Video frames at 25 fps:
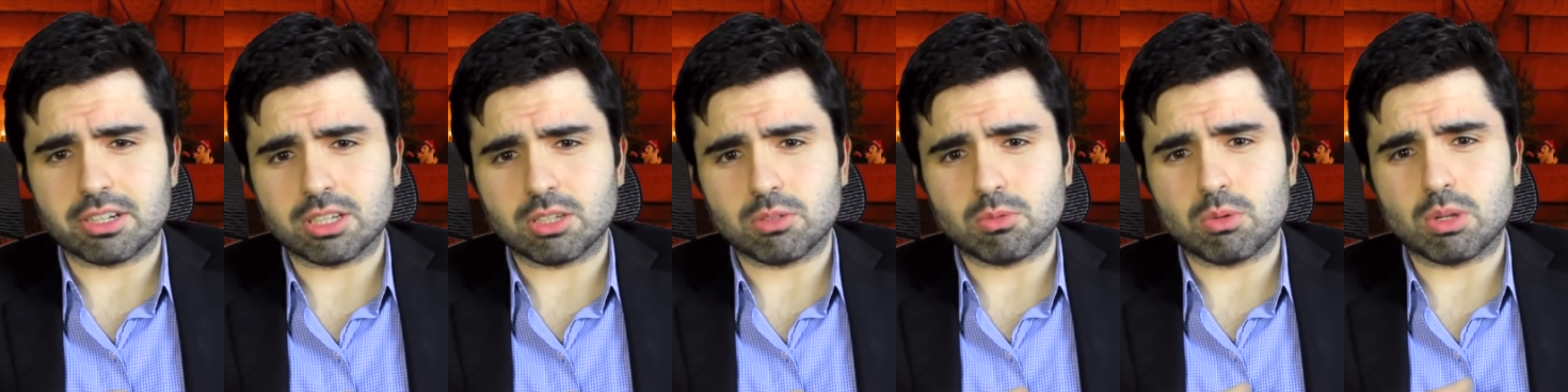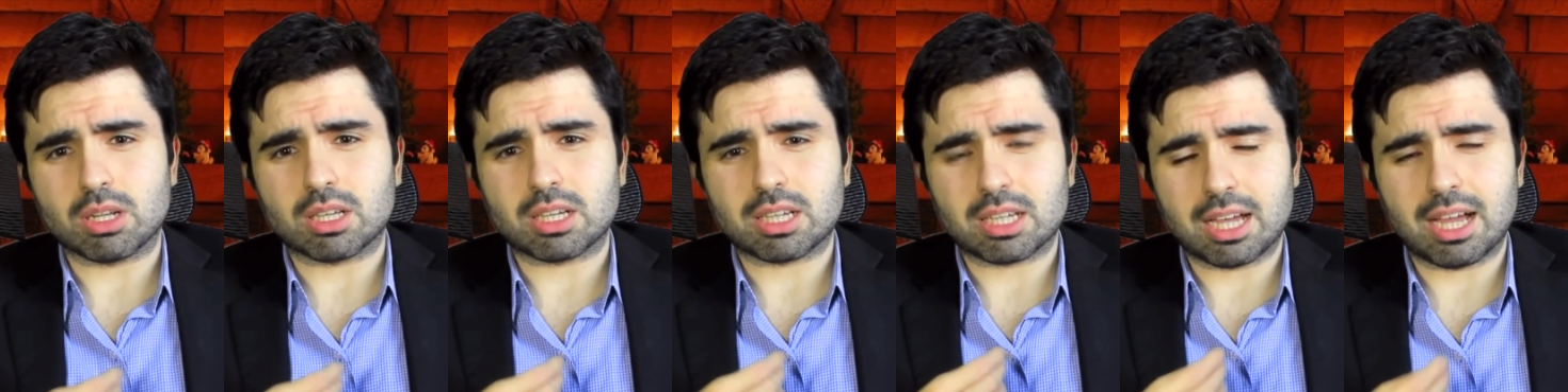
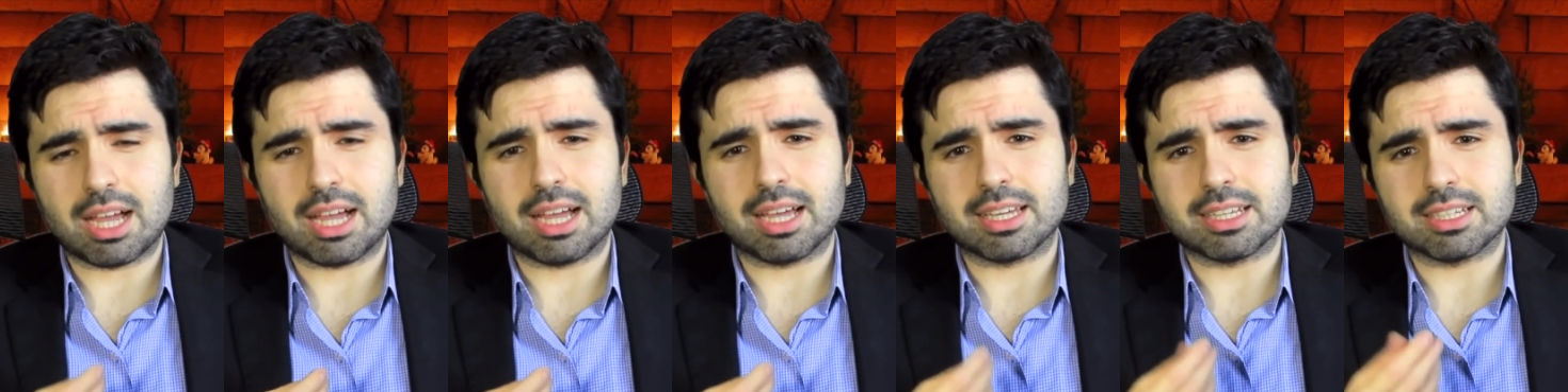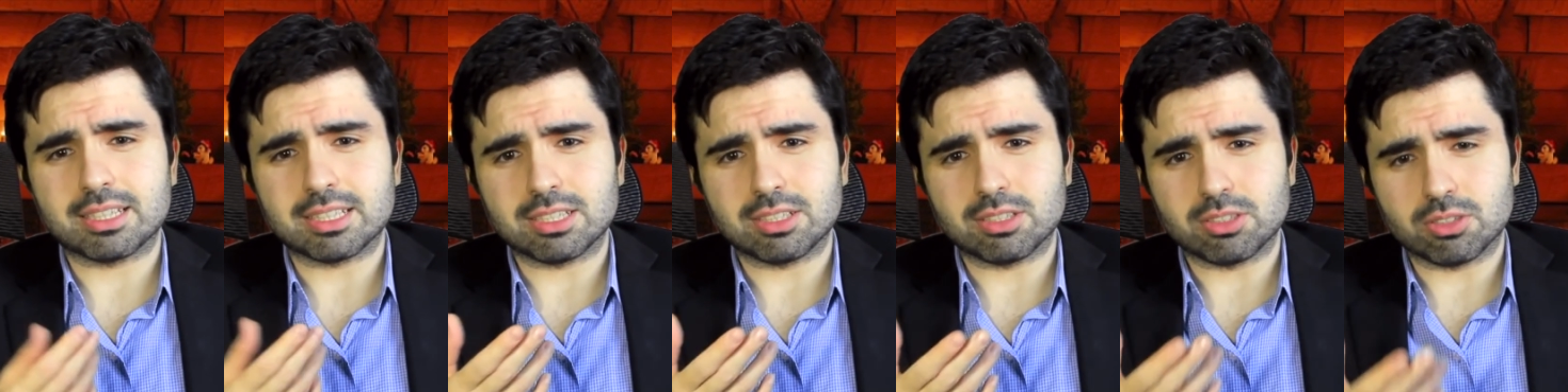while
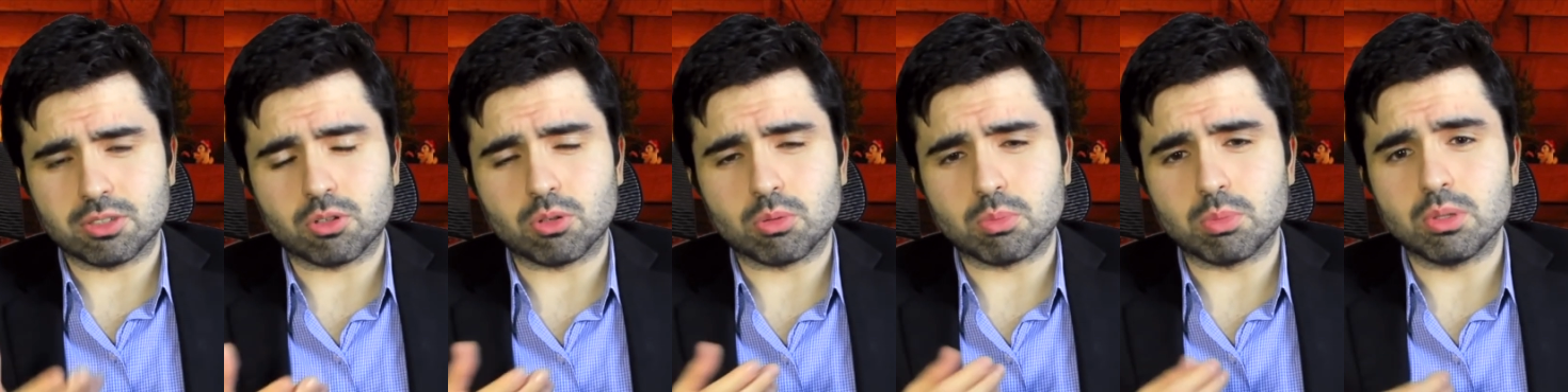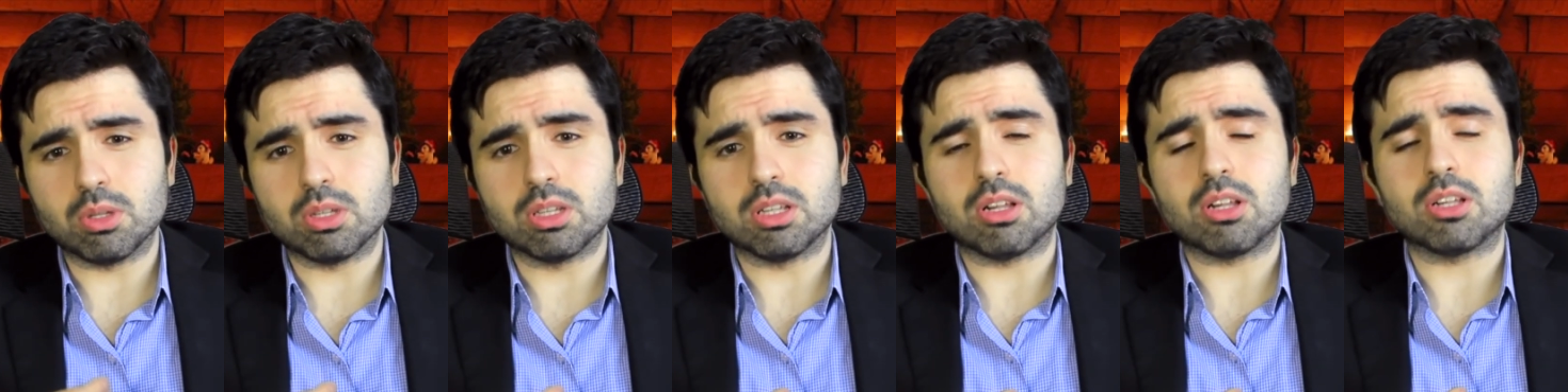kind and
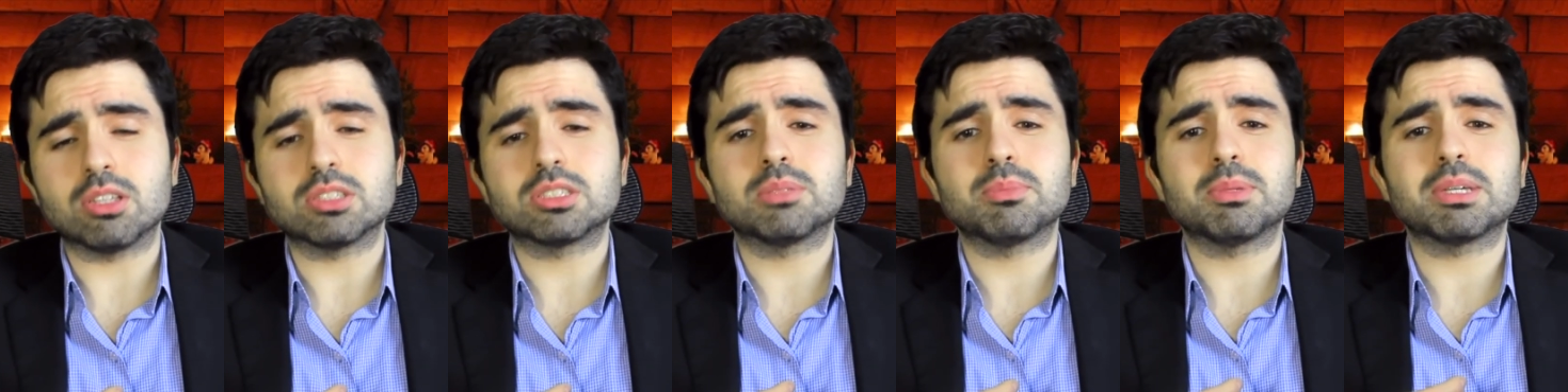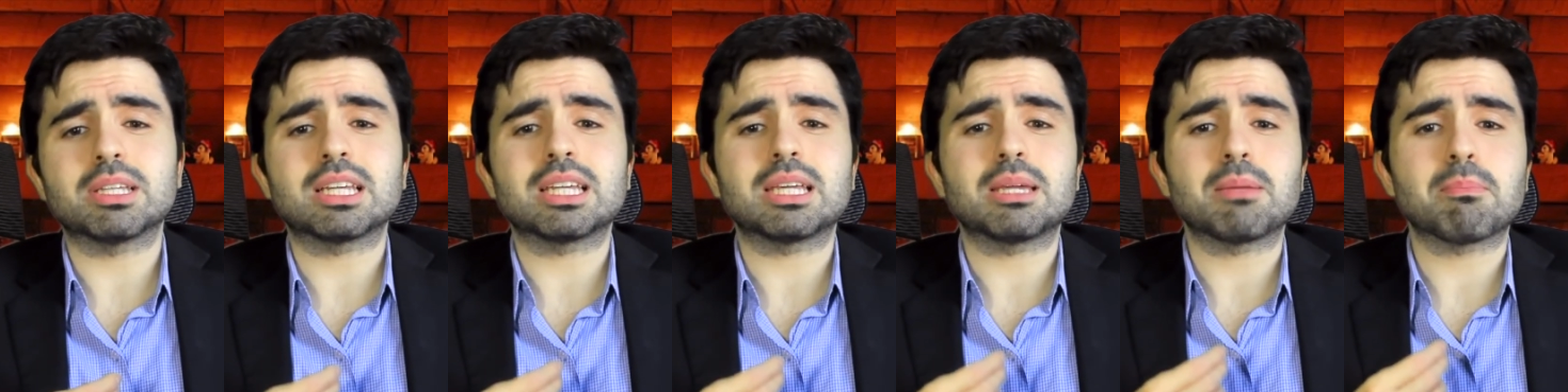noble,
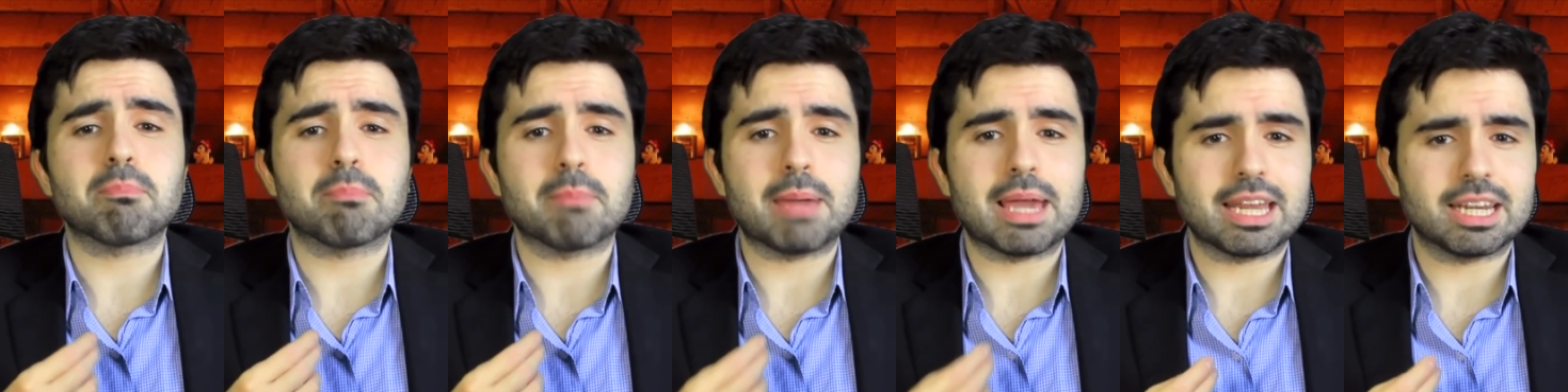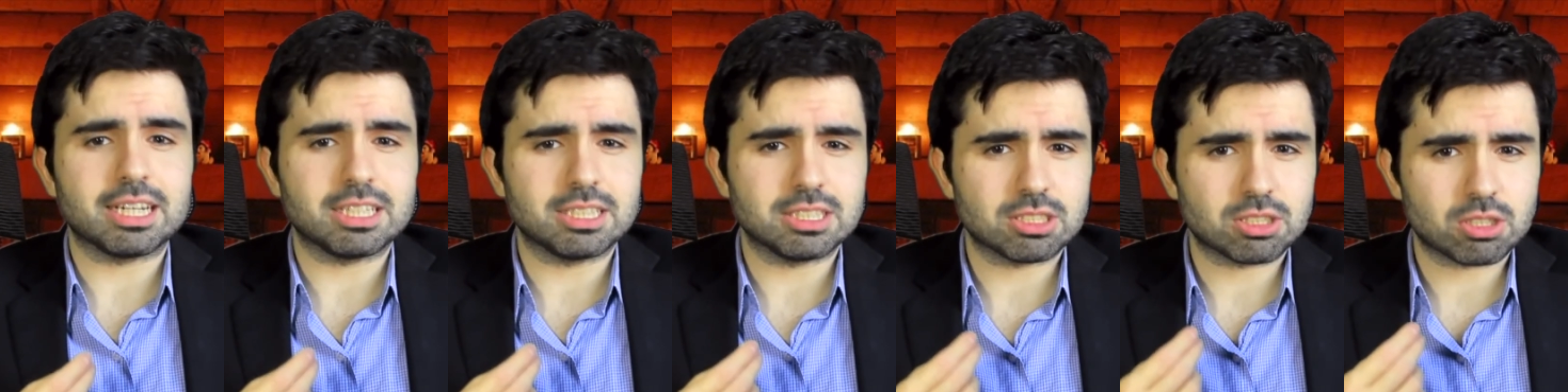ultimately
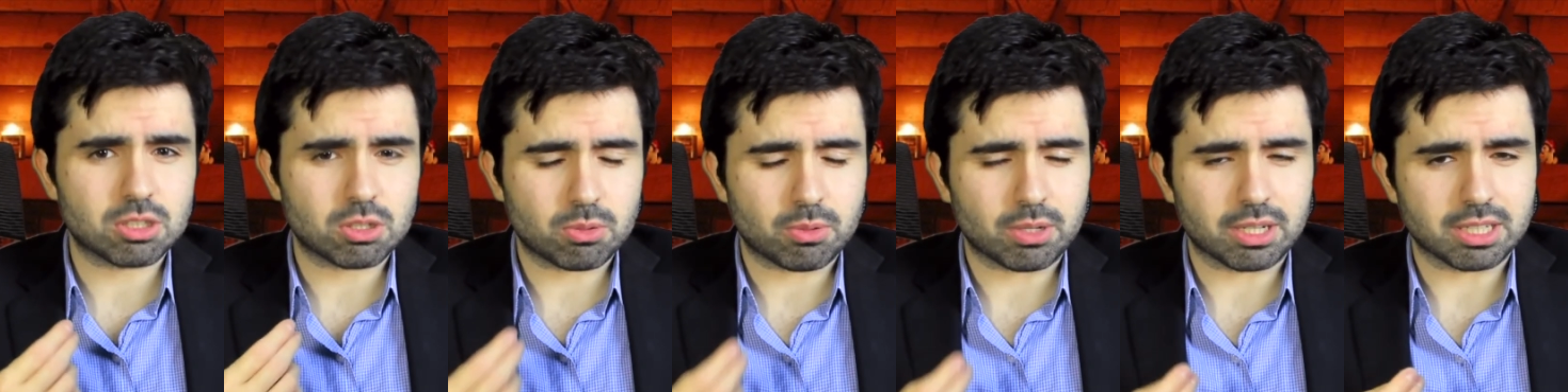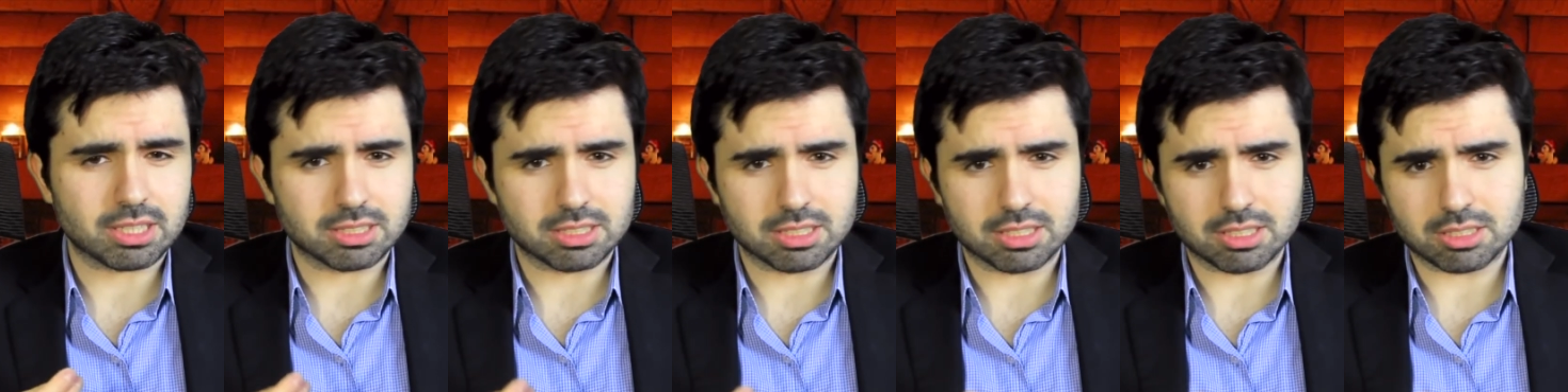manages
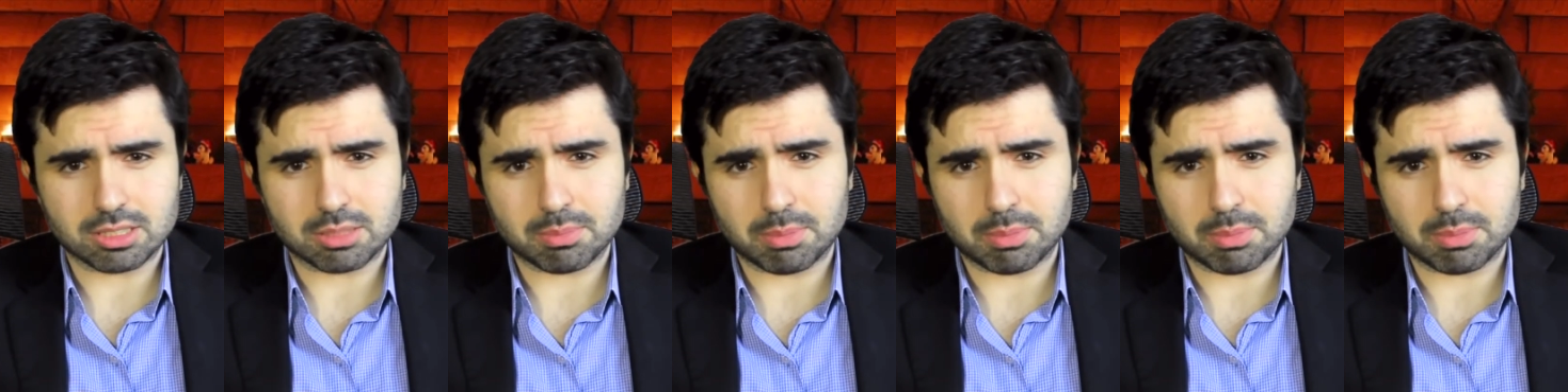crises,